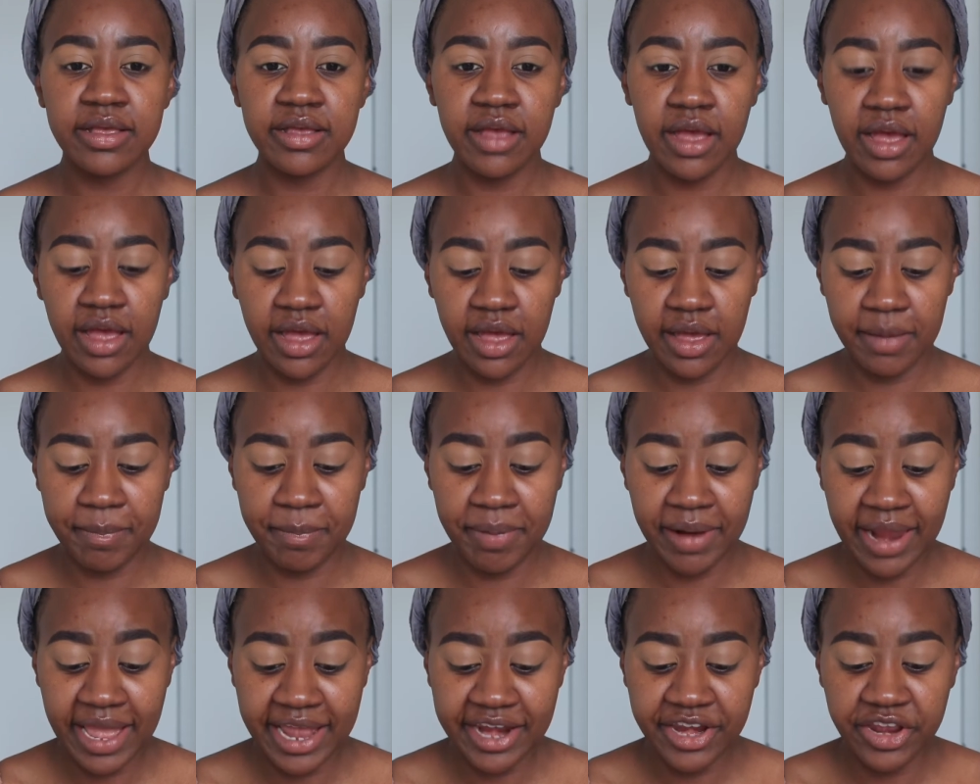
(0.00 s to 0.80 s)

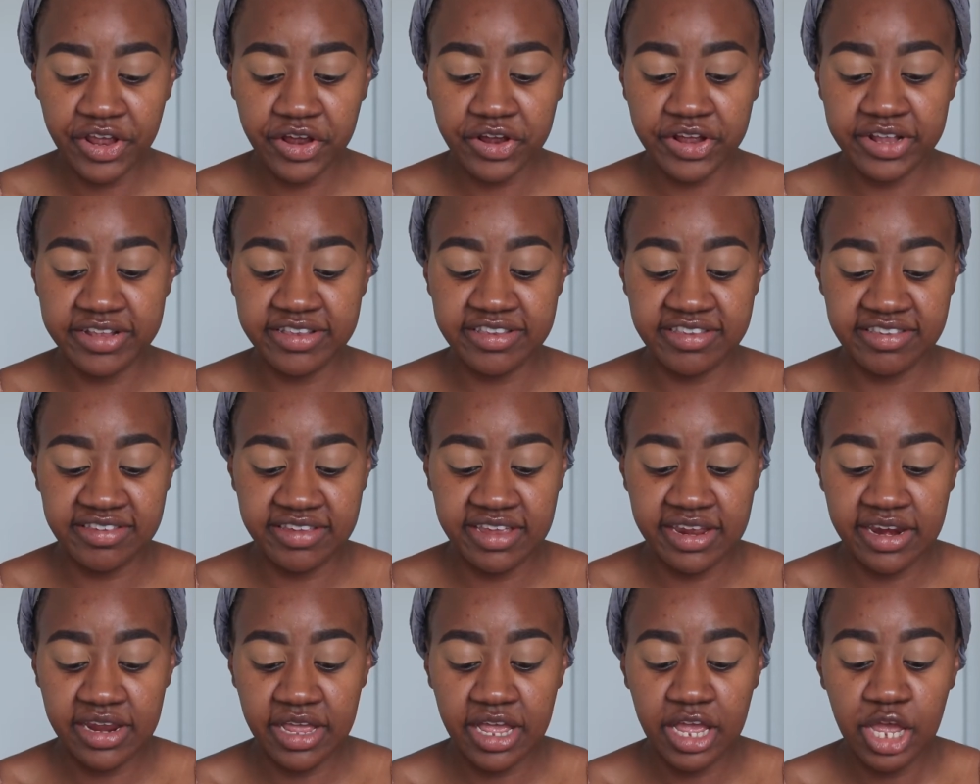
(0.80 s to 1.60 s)
applied your
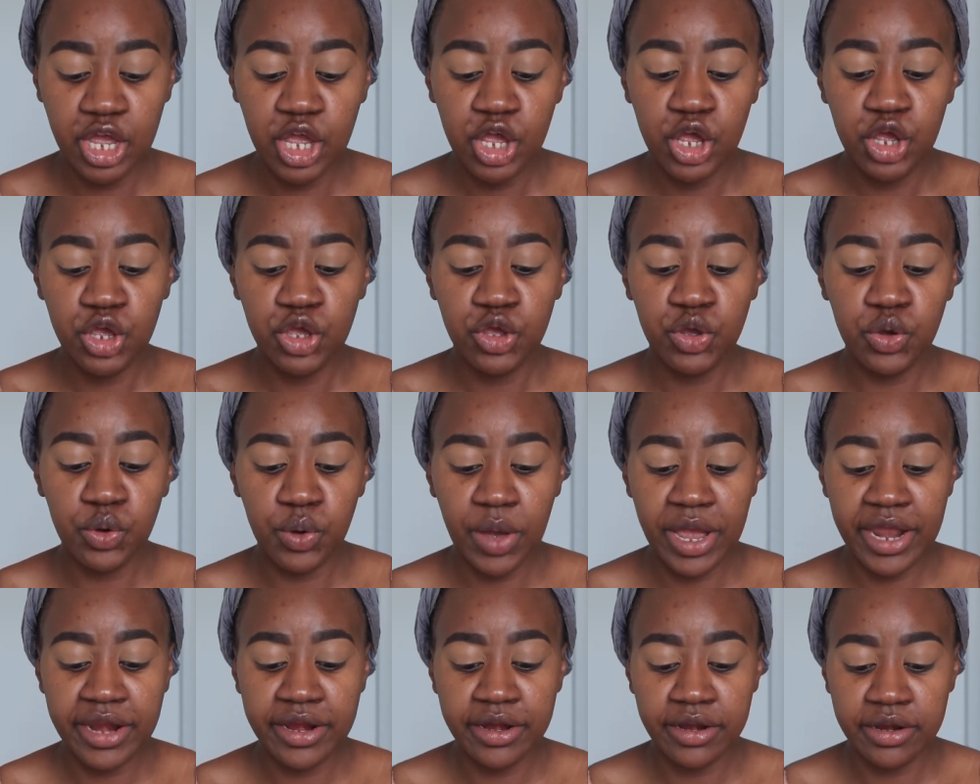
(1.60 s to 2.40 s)
concealer,
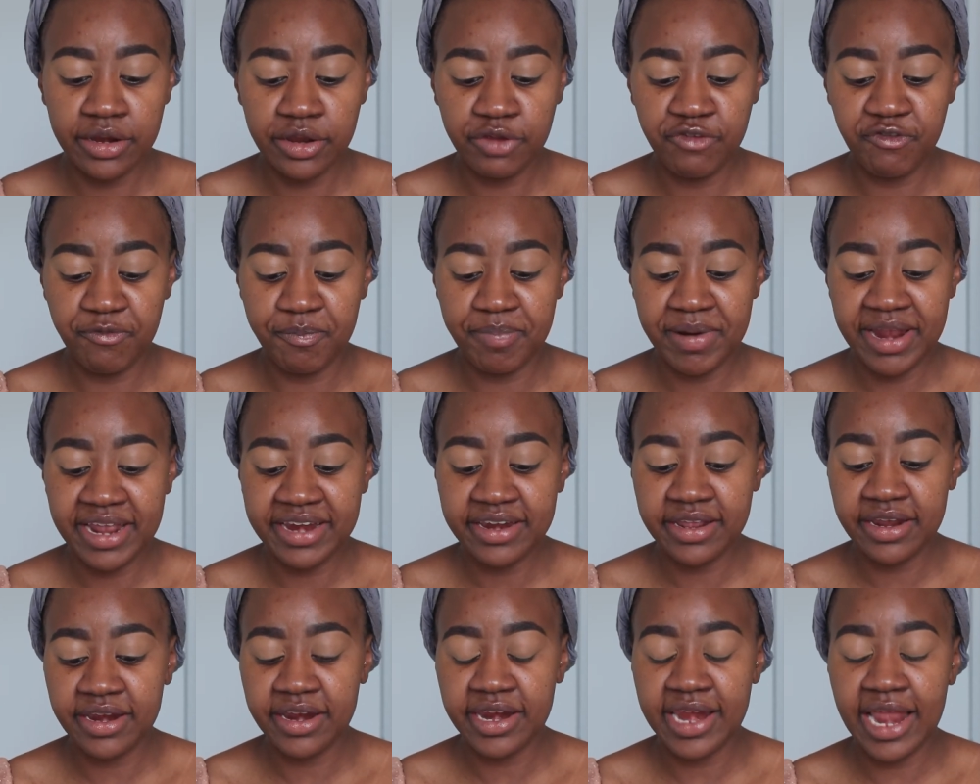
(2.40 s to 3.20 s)
you've
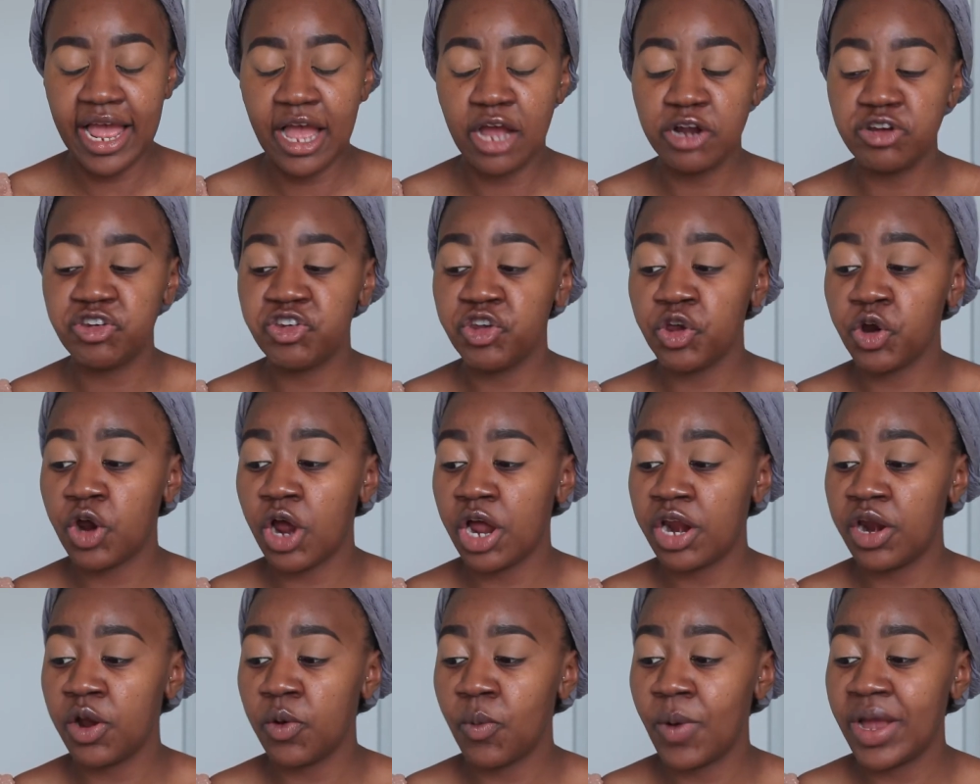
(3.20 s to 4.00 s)
blended it out, you're
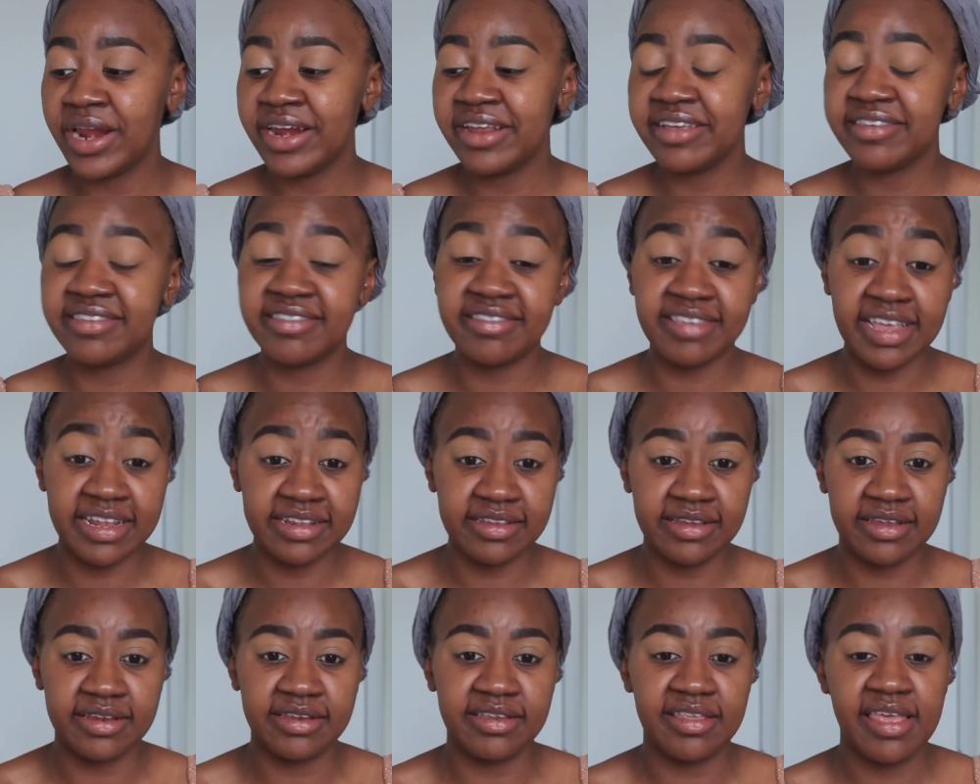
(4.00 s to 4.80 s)
gonna wanna
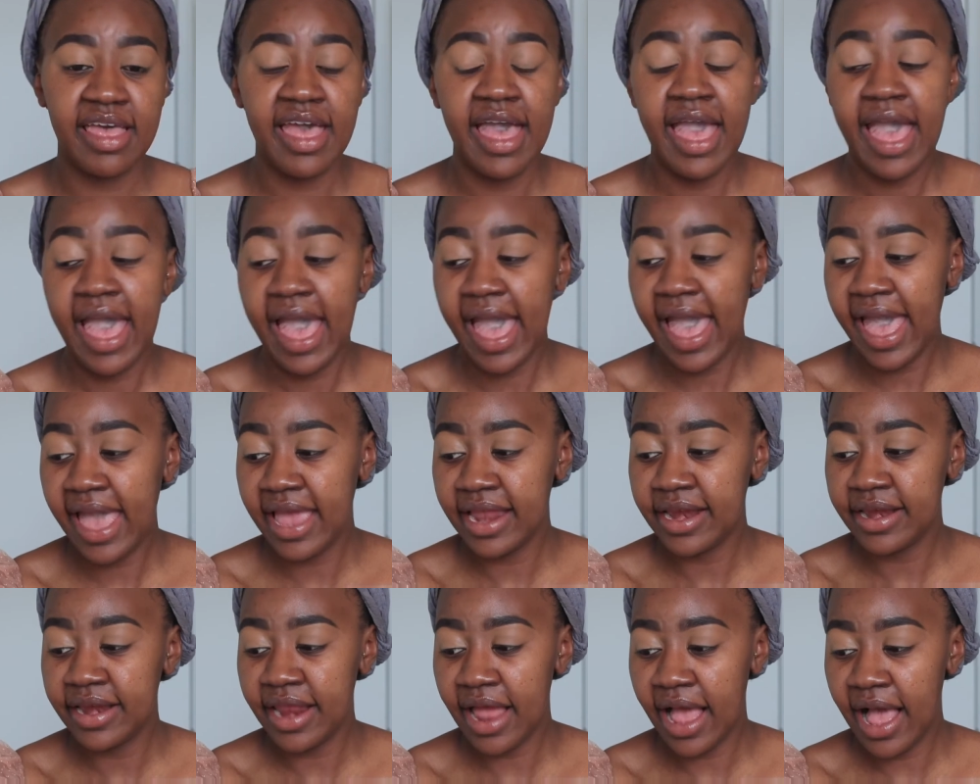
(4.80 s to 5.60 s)
set it.
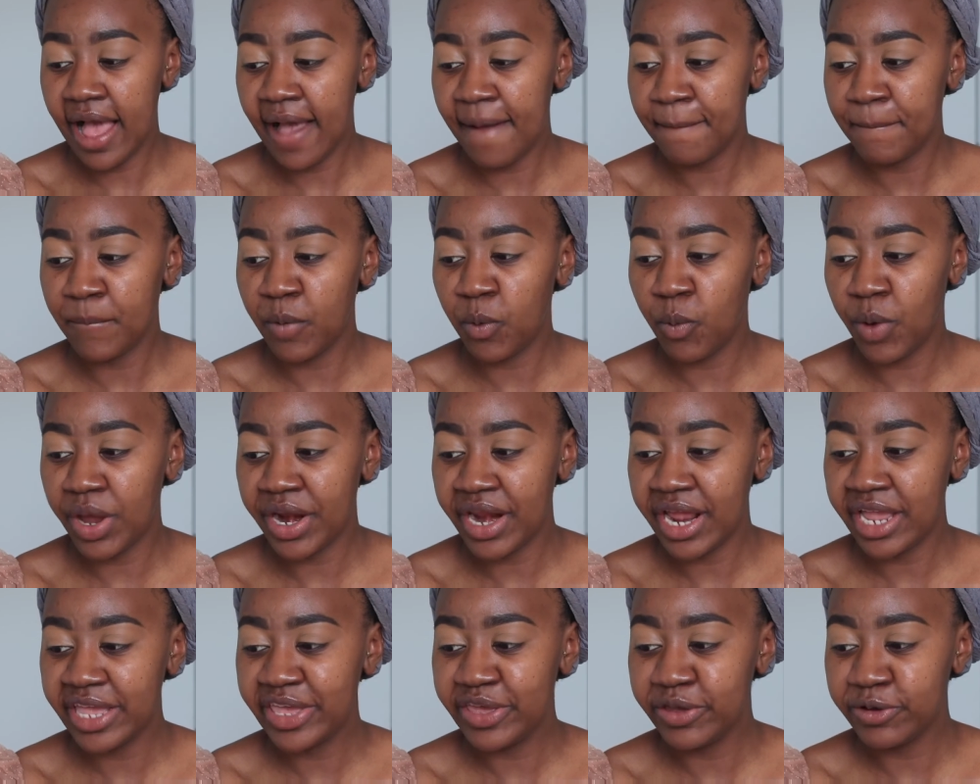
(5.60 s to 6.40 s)
And what
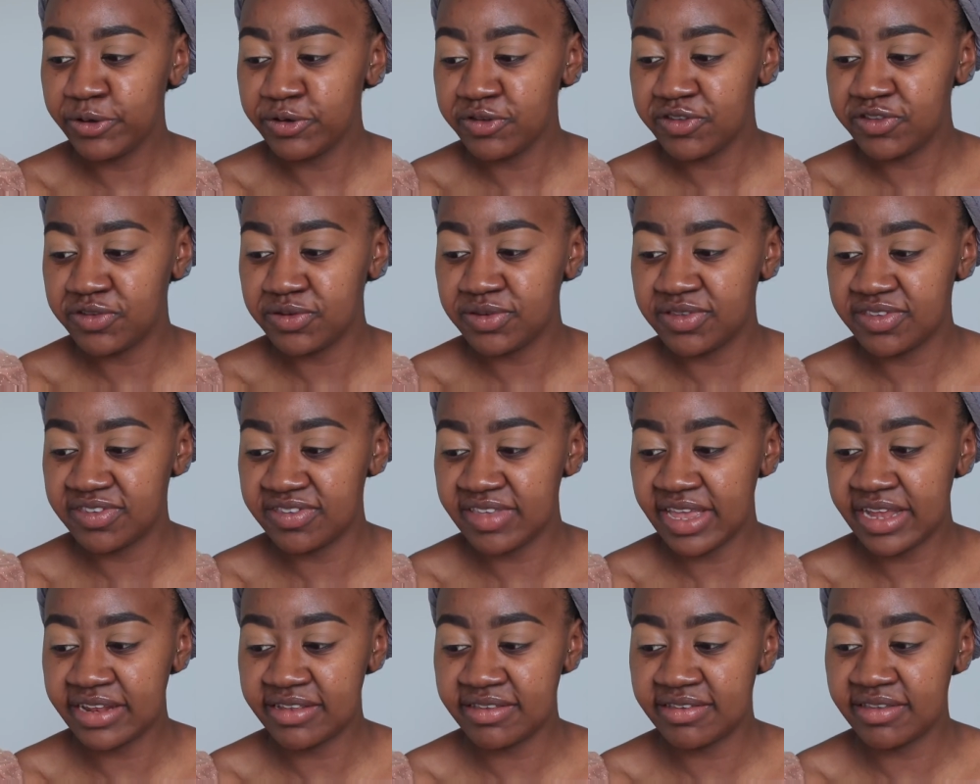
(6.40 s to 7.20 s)
I use to
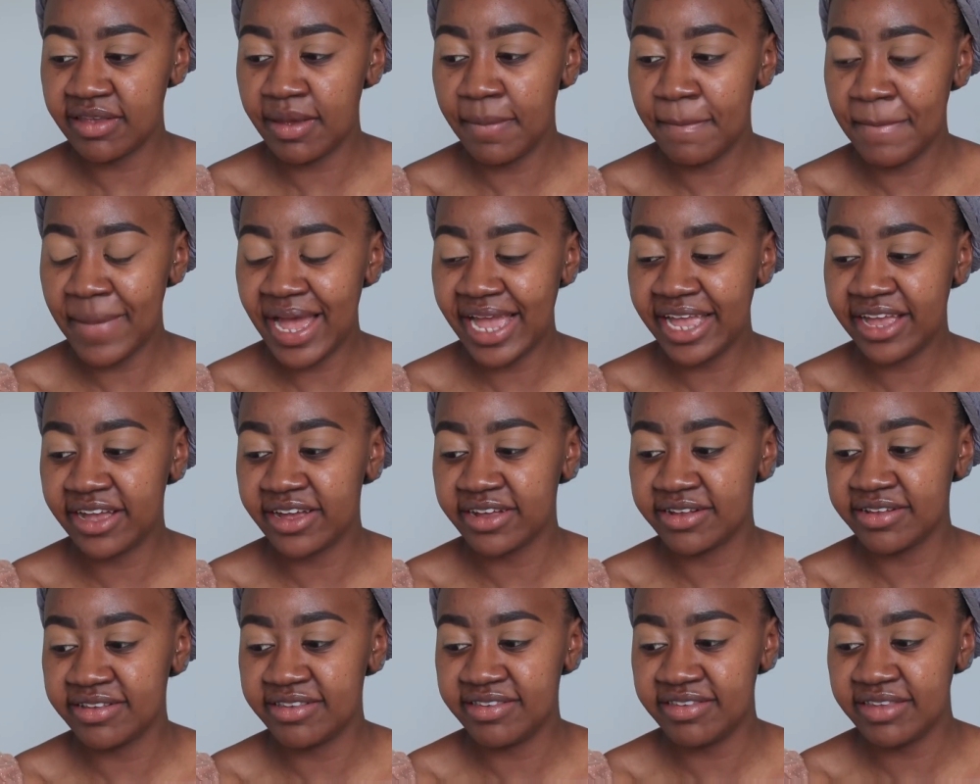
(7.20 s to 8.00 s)
set my
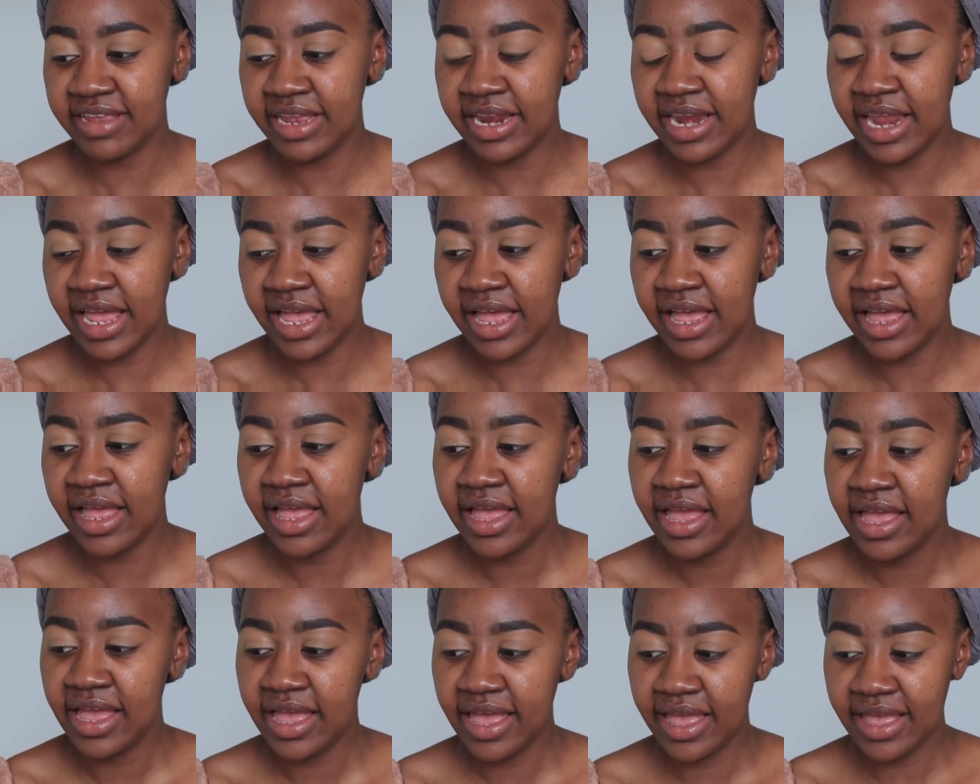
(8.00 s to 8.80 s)
concealer
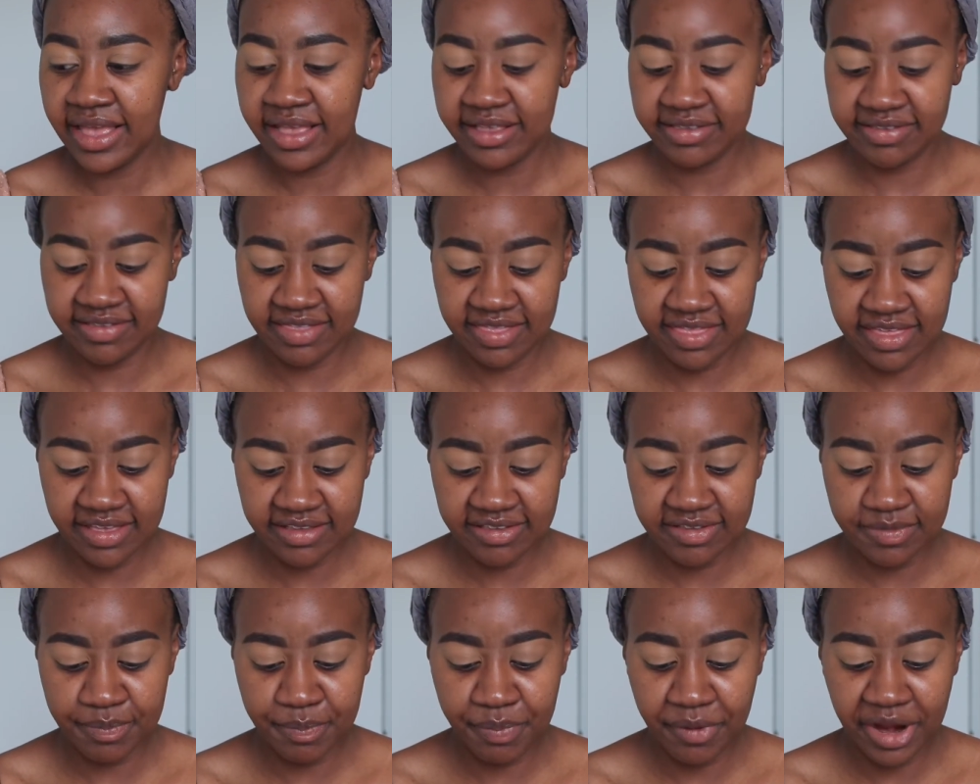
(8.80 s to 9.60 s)
is
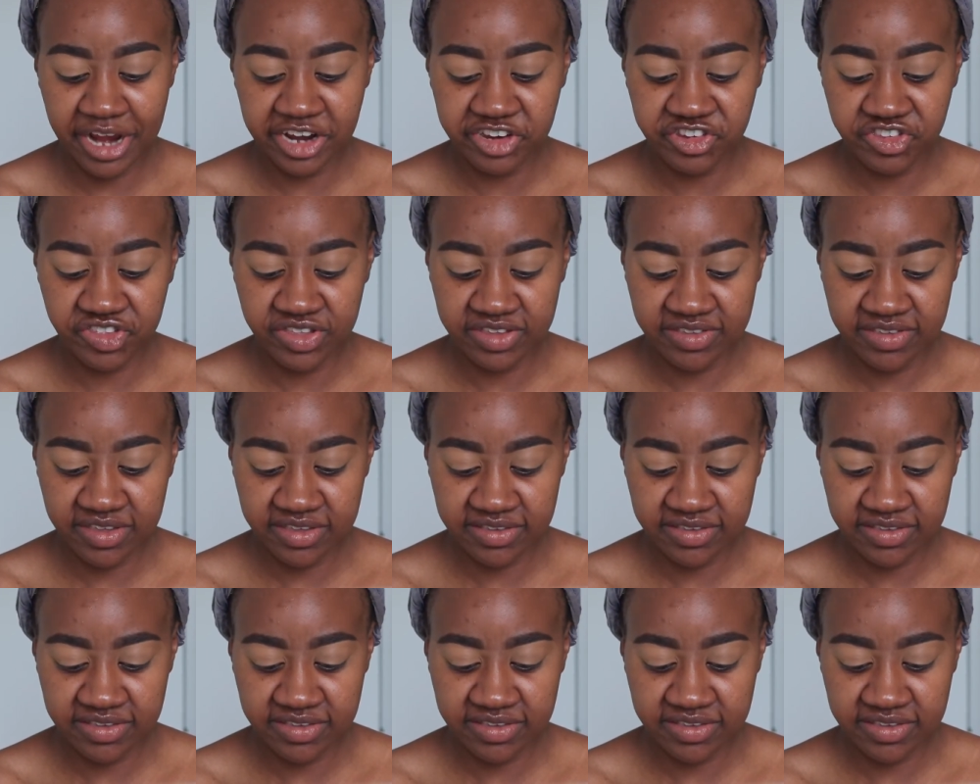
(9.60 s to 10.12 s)
this brush. This